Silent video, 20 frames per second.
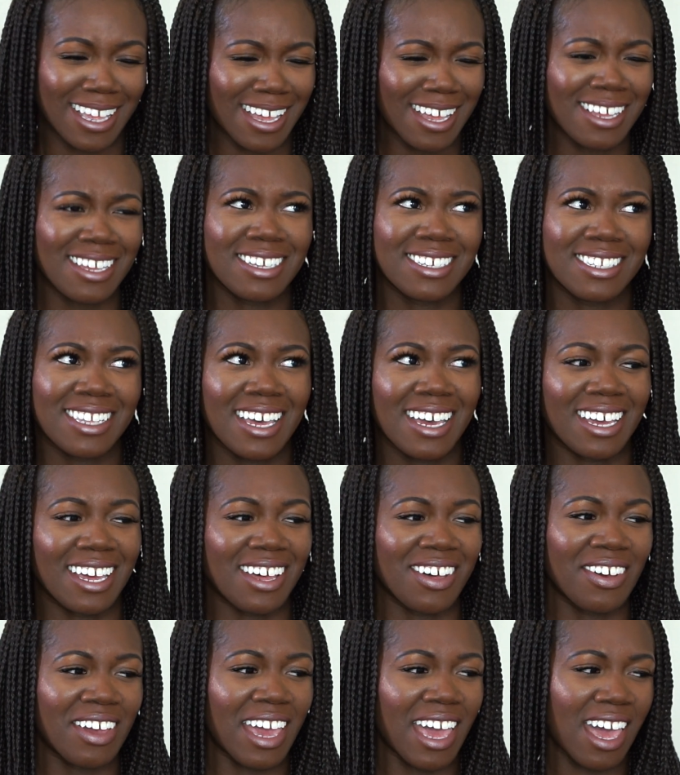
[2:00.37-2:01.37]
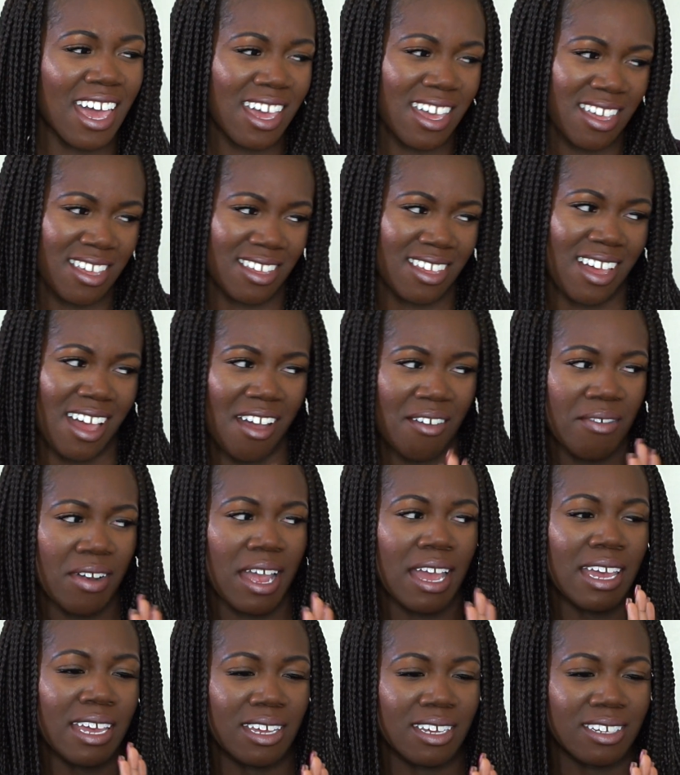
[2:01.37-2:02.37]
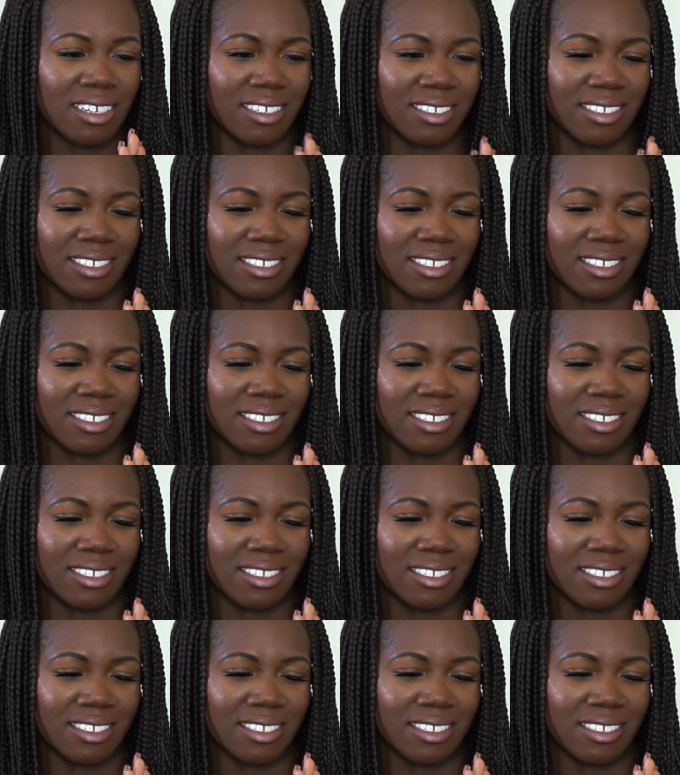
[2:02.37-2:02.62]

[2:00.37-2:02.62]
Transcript: I was like, okay, all right.